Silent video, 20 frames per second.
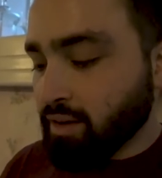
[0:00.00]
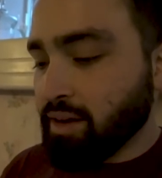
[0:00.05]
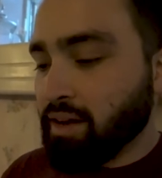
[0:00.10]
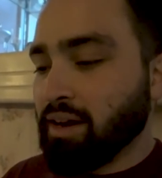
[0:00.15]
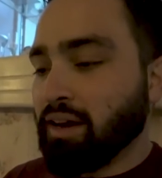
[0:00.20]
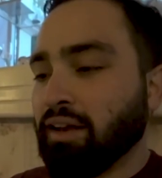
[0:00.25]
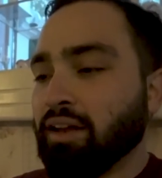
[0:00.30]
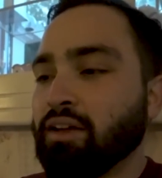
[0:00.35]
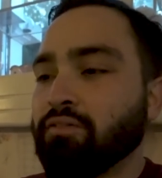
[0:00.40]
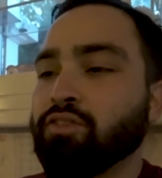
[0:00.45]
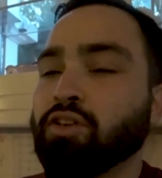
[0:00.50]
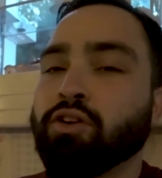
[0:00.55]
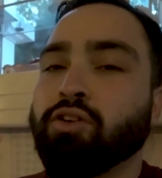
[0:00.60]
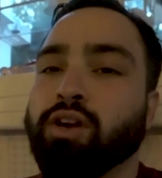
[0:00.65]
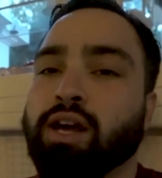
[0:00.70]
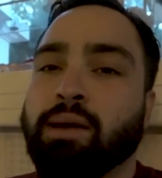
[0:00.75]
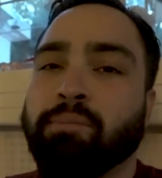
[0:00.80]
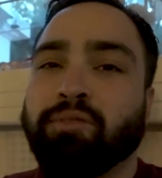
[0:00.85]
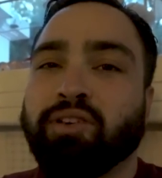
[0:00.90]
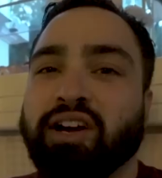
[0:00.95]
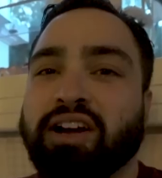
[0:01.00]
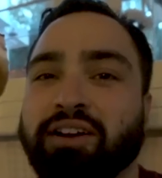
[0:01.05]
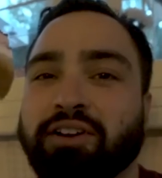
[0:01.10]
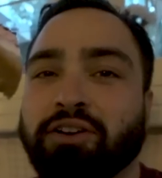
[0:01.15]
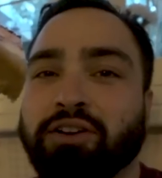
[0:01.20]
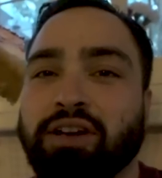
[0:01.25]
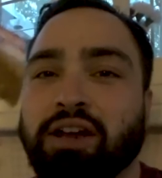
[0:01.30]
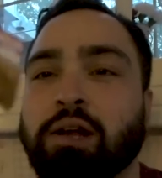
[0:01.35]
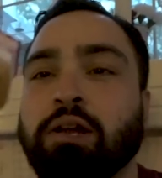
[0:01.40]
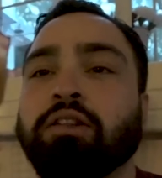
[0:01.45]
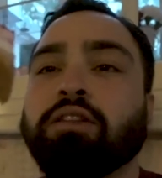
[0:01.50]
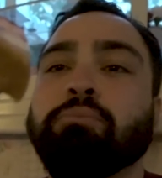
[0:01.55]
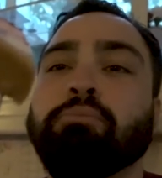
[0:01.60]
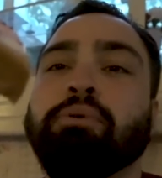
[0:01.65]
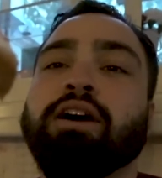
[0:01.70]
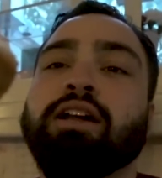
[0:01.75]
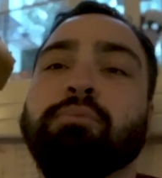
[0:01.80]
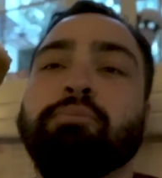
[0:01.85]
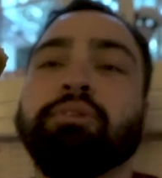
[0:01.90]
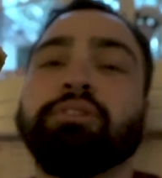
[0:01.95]
And I love the graham cracker down at the
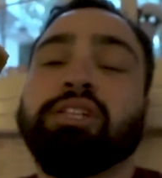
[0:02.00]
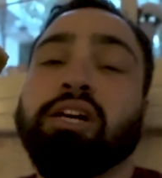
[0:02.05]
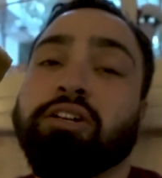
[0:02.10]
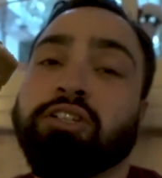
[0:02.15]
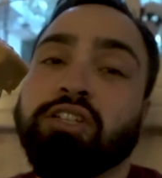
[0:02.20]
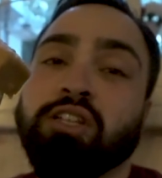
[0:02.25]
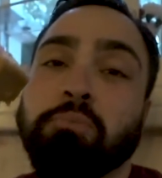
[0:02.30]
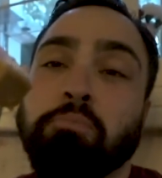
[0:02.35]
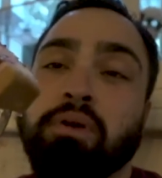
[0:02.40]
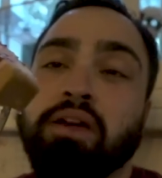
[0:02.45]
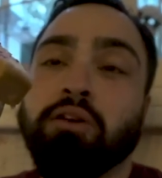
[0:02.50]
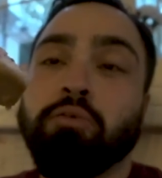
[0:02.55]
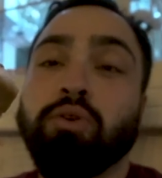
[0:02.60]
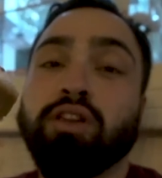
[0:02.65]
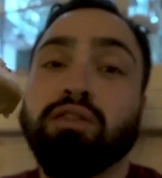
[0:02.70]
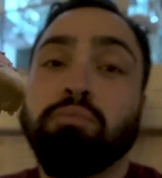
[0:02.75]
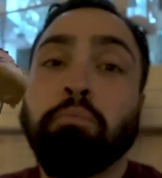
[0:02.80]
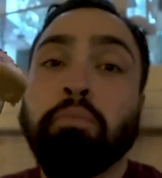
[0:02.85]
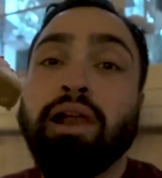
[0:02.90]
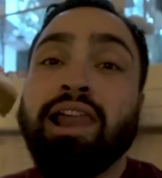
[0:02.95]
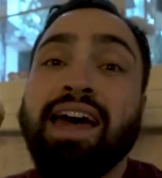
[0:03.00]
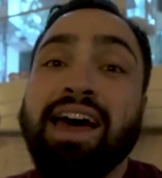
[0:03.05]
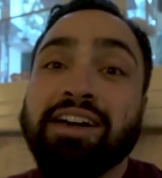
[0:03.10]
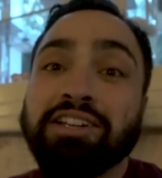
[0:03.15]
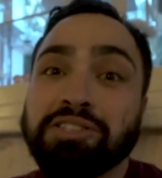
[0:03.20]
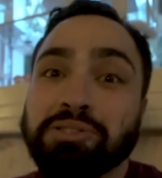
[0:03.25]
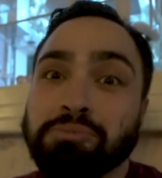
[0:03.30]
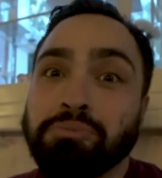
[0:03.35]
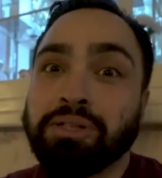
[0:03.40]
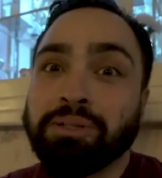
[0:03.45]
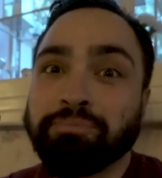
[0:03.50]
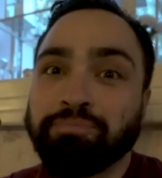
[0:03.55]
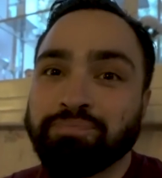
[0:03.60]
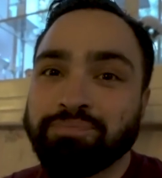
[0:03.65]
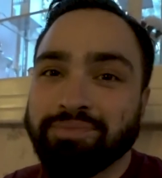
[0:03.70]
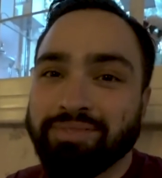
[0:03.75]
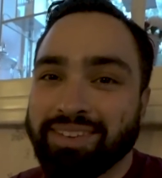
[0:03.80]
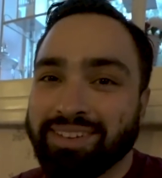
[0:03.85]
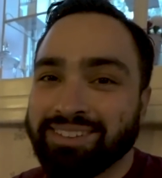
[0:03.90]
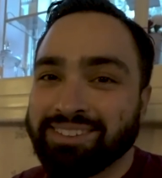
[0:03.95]
bottom. It's actually made with plasma.
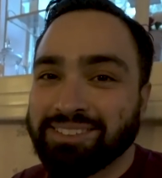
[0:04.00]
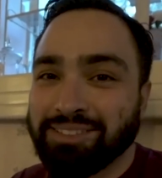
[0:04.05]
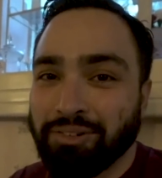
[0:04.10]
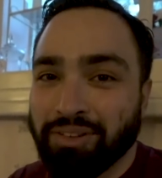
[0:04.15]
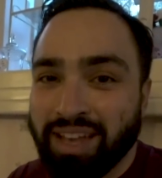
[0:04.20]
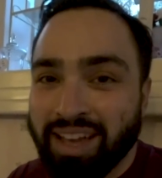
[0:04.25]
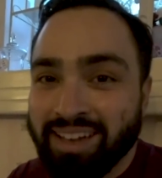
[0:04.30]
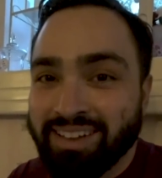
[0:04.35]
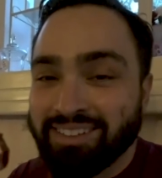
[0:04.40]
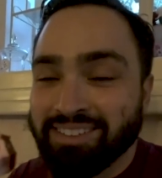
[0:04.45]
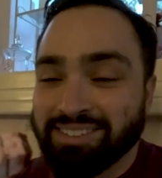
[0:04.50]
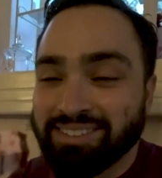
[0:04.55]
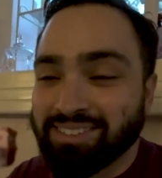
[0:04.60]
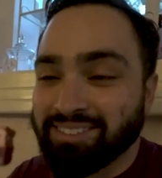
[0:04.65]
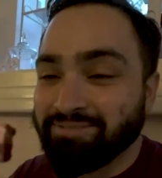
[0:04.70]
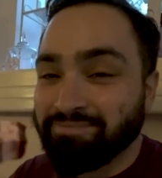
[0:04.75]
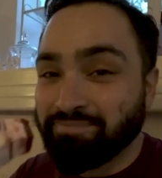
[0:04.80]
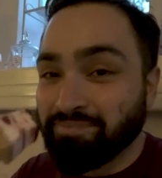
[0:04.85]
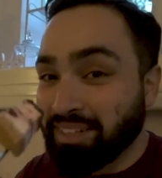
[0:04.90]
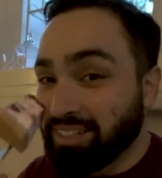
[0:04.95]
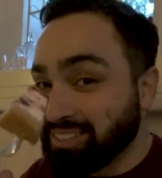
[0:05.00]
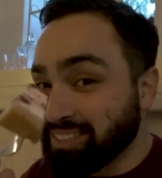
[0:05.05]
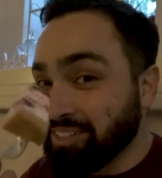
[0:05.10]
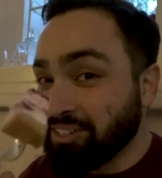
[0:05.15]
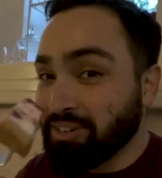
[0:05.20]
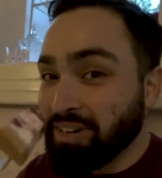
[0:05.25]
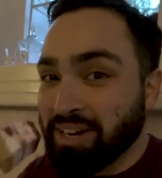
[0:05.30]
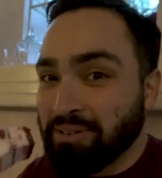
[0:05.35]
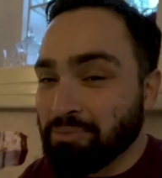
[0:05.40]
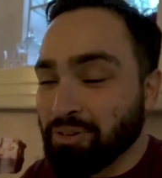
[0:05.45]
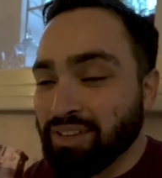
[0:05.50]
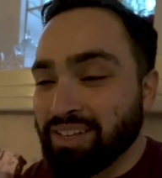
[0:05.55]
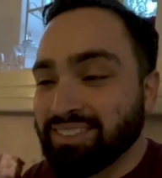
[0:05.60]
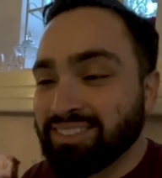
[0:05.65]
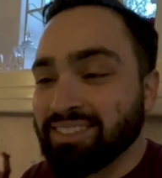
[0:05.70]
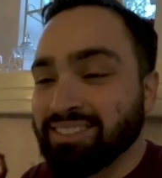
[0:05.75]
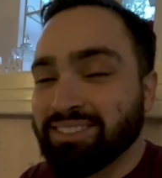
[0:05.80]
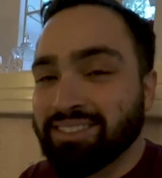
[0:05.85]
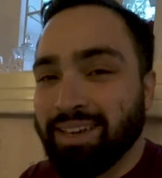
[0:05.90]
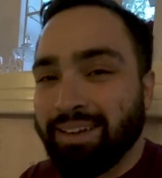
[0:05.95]
So that's incredible. That's
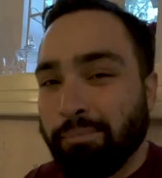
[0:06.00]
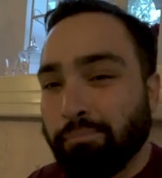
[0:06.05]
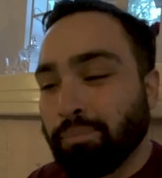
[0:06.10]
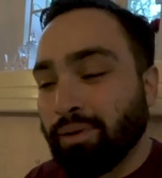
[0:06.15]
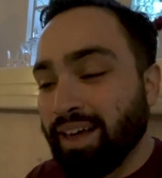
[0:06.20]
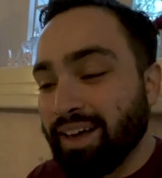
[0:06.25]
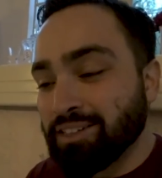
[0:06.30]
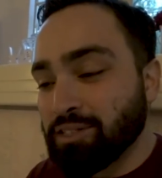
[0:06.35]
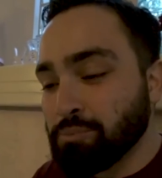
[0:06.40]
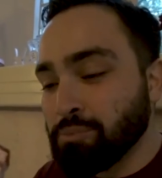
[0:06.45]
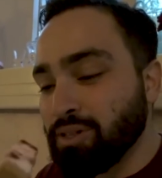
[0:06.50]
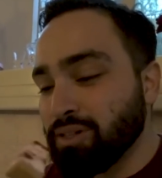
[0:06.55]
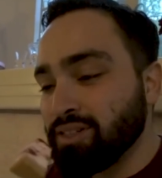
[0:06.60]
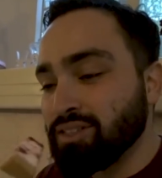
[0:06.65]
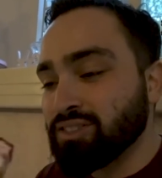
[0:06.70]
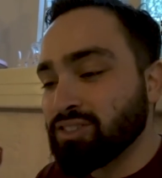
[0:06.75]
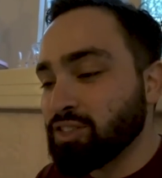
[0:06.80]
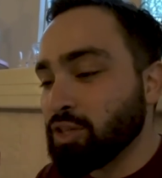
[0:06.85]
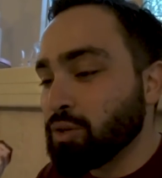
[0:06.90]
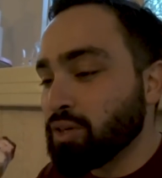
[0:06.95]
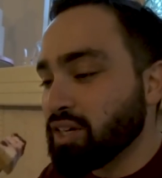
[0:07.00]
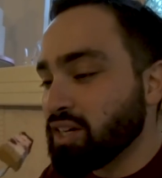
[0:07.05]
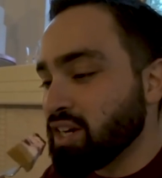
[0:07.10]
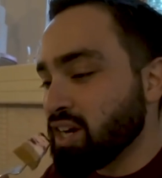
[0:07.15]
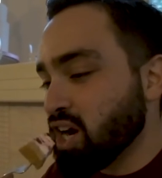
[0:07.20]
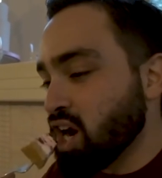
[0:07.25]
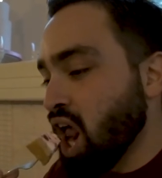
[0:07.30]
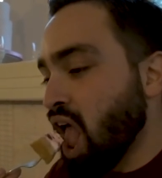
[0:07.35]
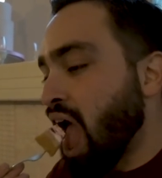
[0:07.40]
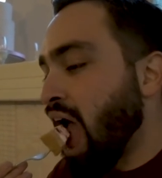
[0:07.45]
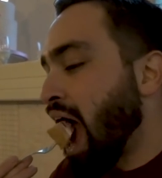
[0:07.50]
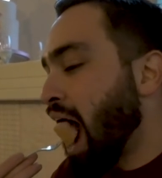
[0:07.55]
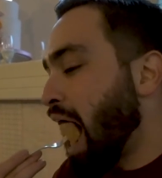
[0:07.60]
insane. Plasma is so good here.